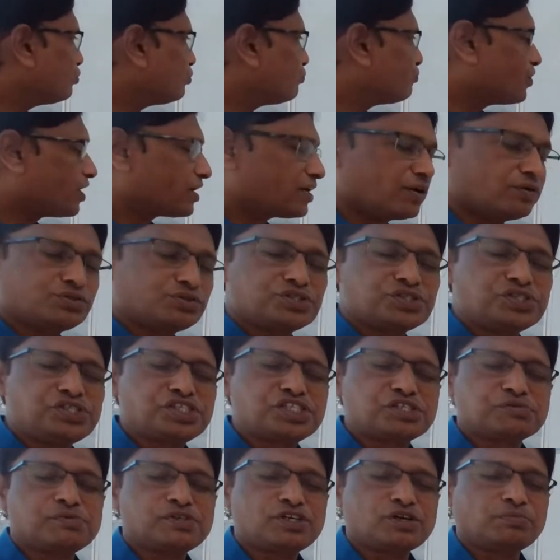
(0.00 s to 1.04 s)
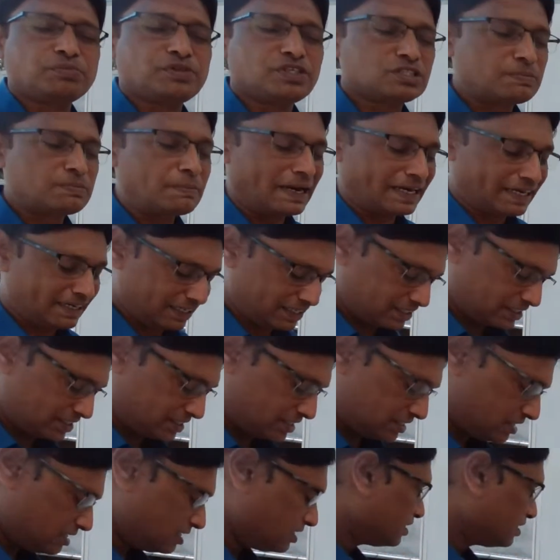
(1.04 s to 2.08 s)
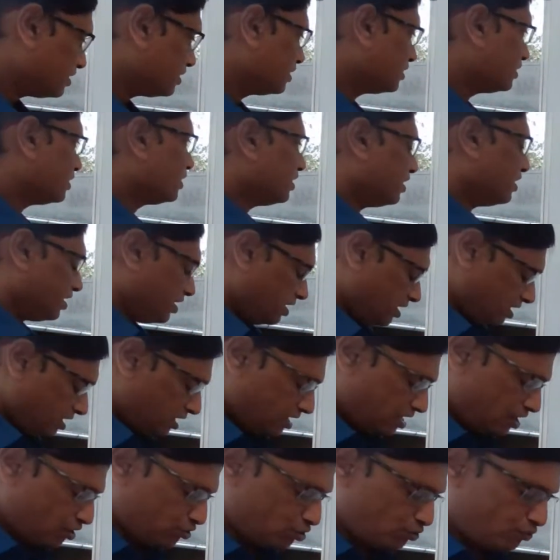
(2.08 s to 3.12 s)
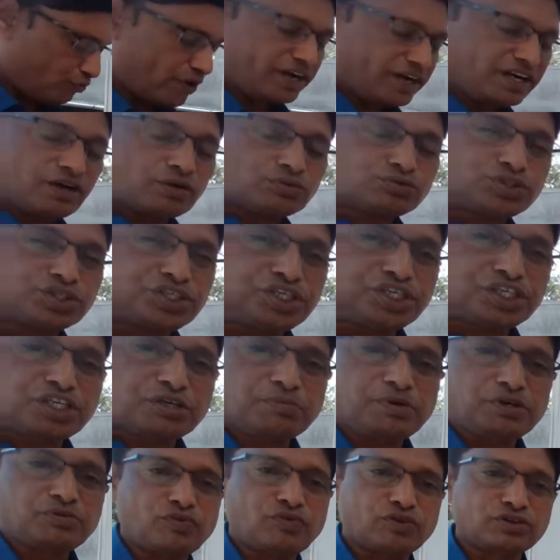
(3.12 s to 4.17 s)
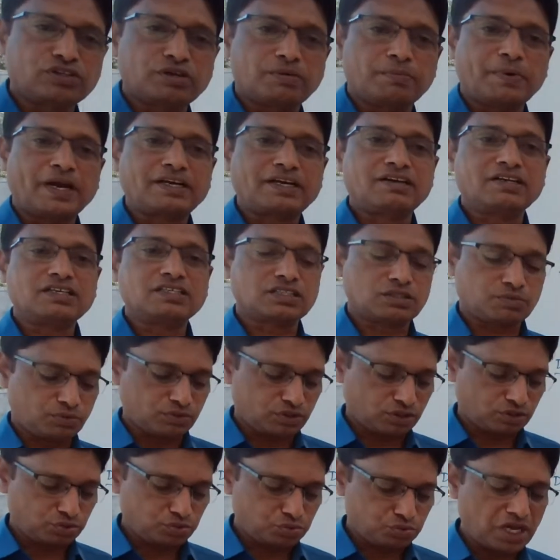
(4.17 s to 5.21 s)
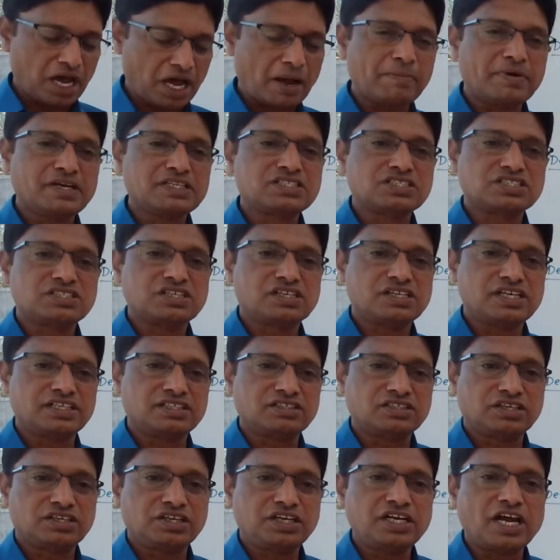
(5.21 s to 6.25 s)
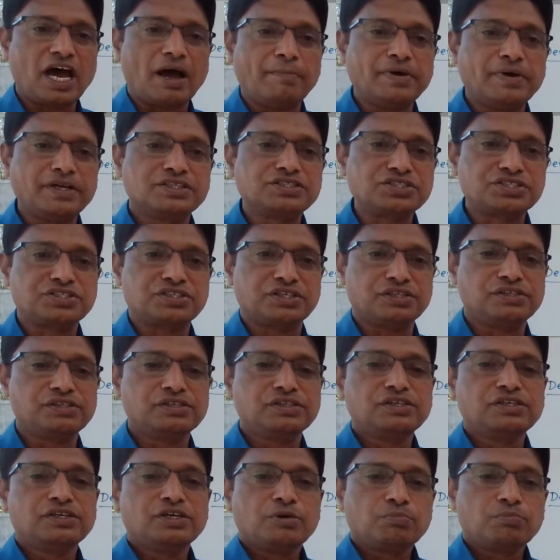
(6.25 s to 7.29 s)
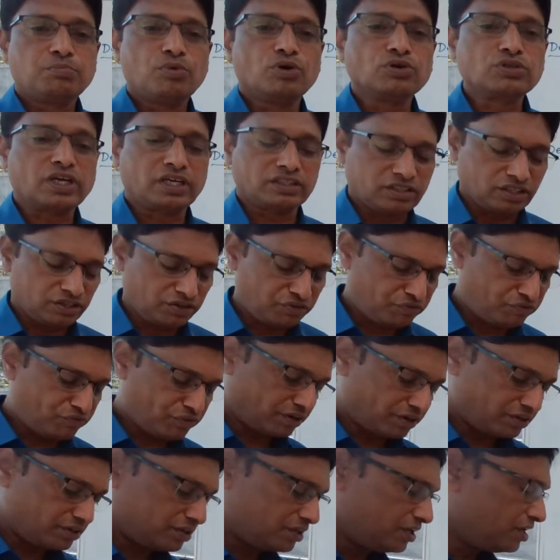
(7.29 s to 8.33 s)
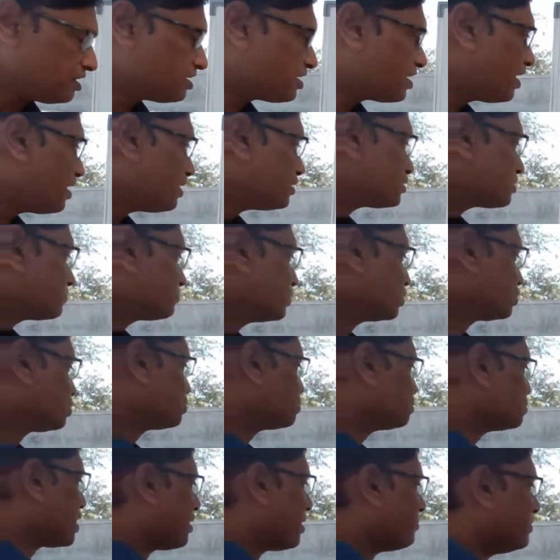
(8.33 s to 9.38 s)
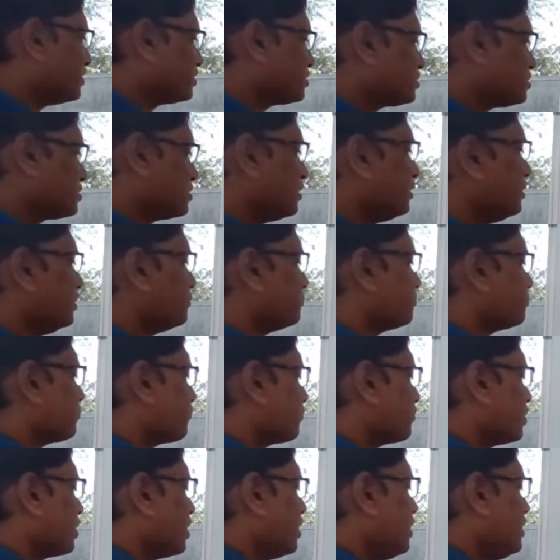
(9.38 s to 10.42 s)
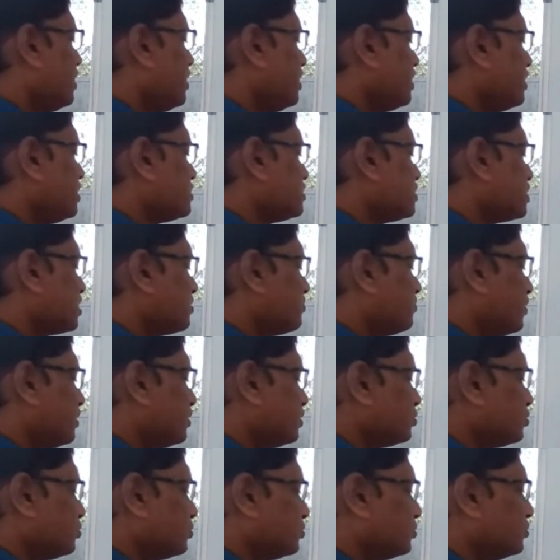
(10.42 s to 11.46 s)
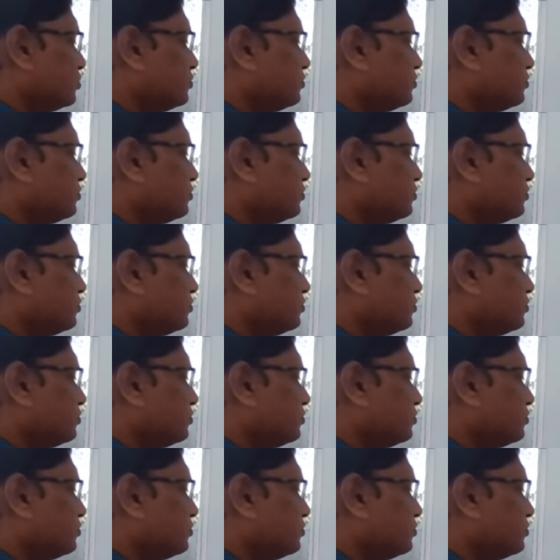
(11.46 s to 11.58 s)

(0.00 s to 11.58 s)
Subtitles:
find out the determinant of this matrix? Now, to find out the determinant for the matrix for the 2-dimensional and 3-dimensional, Both are the different. In case of the two-dimensional, A is equal to